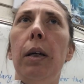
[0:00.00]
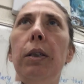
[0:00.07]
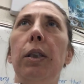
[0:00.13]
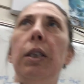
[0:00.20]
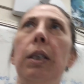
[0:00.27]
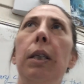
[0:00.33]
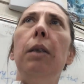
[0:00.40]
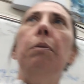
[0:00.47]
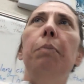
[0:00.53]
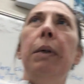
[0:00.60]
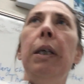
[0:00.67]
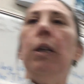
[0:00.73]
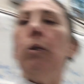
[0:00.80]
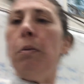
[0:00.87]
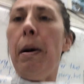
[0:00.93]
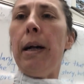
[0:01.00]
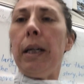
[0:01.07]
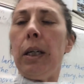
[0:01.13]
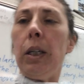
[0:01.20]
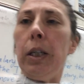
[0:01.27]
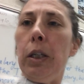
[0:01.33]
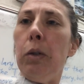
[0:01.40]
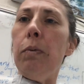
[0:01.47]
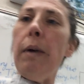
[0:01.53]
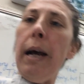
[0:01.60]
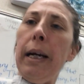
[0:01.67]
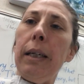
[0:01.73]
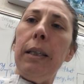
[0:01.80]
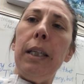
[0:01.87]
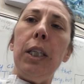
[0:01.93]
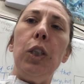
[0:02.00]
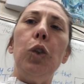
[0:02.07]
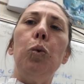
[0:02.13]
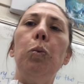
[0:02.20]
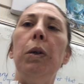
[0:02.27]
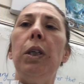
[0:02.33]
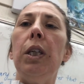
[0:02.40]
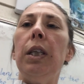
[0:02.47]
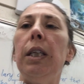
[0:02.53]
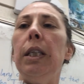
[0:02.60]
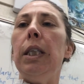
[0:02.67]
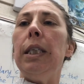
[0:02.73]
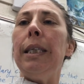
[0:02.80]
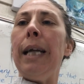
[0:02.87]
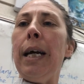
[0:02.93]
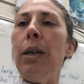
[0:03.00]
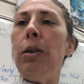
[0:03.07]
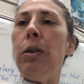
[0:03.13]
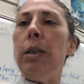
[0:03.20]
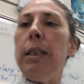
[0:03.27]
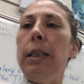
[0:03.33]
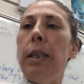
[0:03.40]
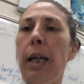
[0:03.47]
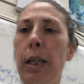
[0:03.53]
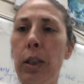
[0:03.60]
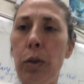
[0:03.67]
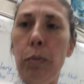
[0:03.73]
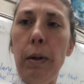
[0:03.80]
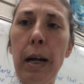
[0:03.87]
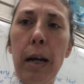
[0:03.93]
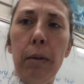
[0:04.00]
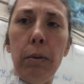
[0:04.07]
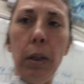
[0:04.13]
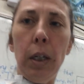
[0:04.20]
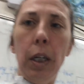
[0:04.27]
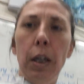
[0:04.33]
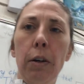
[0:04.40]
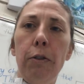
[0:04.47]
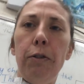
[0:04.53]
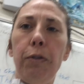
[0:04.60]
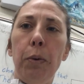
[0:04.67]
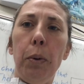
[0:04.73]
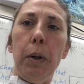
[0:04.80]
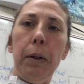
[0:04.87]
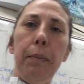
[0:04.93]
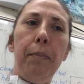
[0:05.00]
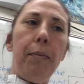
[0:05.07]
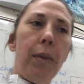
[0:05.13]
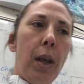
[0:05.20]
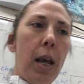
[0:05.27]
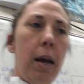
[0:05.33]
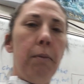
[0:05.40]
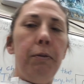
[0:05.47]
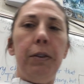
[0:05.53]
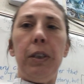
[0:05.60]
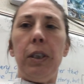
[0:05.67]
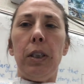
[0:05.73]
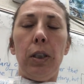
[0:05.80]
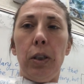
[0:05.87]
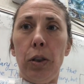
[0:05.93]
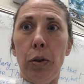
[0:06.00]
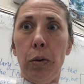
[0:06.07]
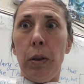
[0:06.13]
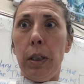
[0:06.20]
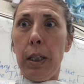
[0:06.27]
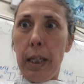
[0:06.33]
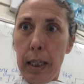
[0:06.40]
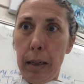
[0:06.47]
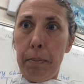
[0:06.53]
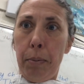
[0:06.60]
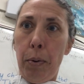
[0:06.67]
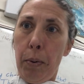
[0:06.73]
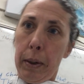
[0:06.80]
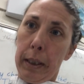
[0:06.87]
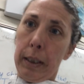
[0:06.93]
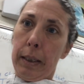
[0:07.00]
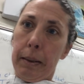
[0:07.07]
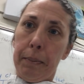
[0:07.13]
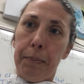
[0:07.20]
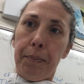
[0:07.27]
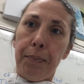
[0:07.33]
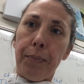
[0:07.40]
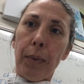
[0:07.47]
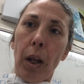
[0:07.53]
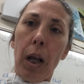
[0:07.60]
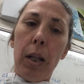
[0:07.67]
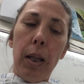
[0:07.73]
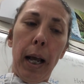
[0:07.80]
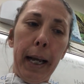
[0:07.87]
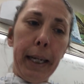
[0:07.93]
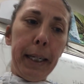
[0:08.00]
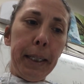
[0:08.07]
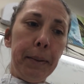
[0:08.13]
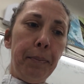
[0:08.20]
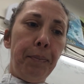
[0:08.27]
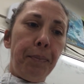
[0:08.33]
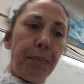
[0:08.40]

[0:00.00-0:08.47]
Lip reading: still being grammatically correct, they switch the standard syntax around for emphasis or to get a point. Like,